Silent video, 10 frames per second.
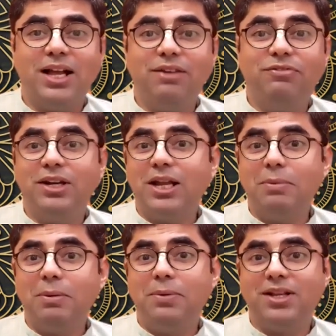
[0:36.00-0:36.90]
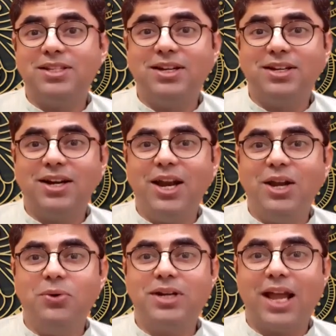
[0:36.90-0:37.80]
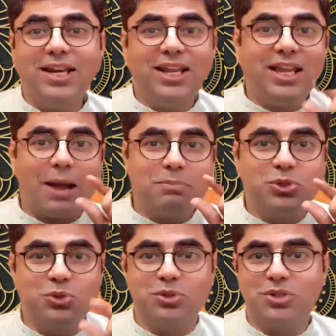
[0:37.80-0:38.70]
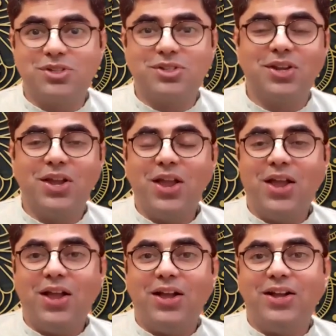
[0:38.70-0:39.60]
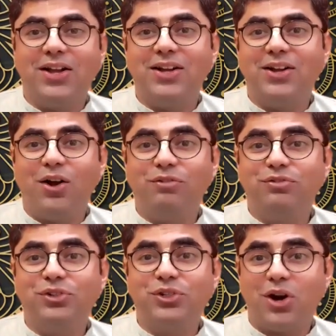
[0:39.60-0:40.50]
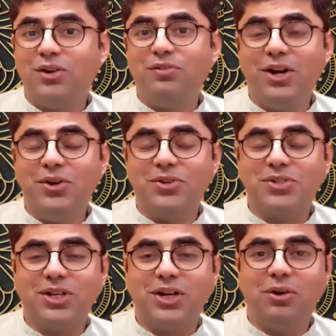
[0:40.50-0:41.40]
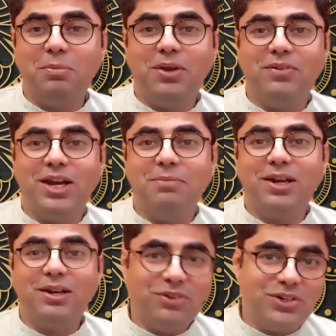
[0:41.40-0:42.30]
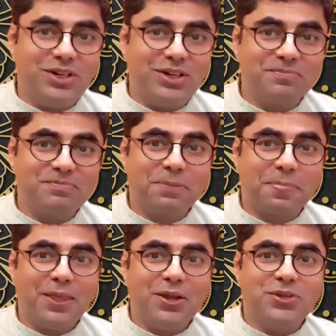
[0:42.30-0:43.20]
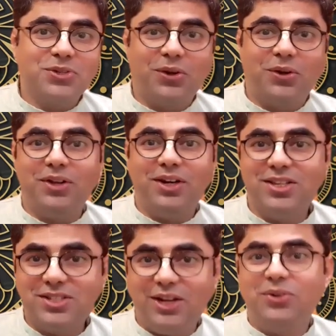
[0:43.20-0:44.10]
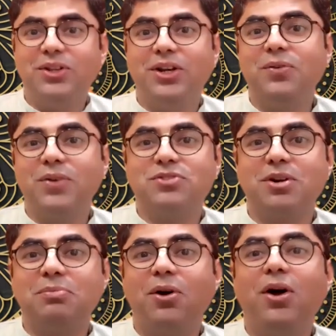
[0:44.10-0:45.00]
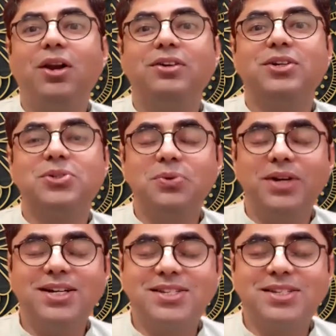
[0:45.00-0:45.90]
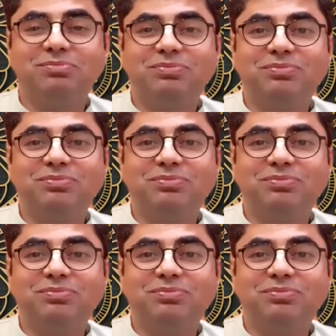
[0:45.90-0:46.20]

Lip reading: if it can be presented into tiny capsules of short videos, it will be very beneficial. So listening to the request from all our students,